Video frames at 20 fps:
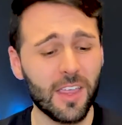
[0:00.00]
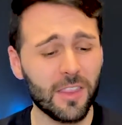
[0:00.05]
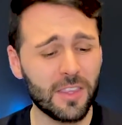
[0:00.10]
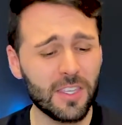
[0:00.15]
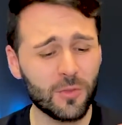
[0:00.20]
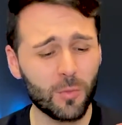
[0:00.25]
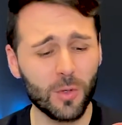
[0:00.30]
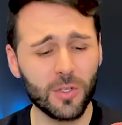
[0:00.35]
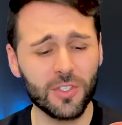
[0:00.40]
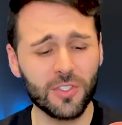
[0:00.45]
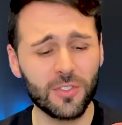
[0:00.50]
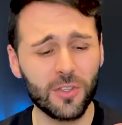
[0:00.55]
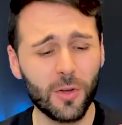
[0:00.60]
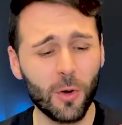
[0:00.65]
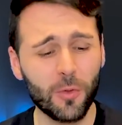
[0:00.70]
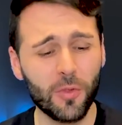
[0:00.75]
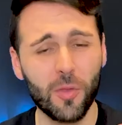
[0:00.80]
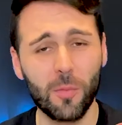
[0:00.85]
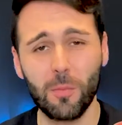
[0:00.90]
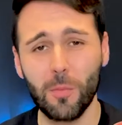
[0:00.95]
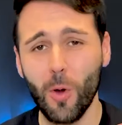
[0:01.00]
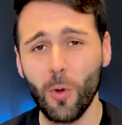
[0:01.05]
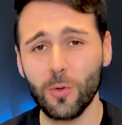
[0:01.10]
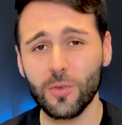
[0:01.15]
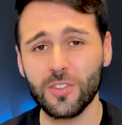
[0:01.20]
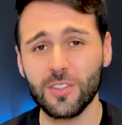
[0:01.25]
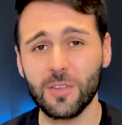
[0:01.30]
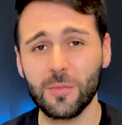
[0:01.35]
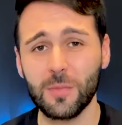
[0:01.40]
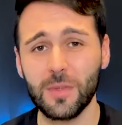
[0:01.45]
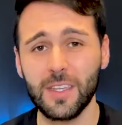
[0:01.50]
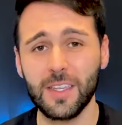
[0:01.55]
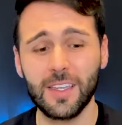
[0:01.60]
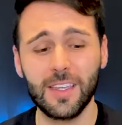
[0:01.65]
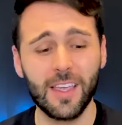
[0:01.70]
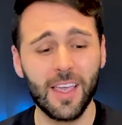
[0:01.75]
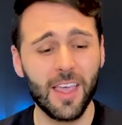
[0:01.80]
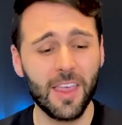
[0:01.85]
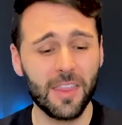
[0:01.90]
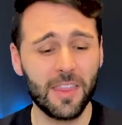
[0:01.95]
These ones stood out the most to
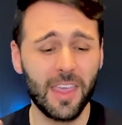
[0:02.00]
me.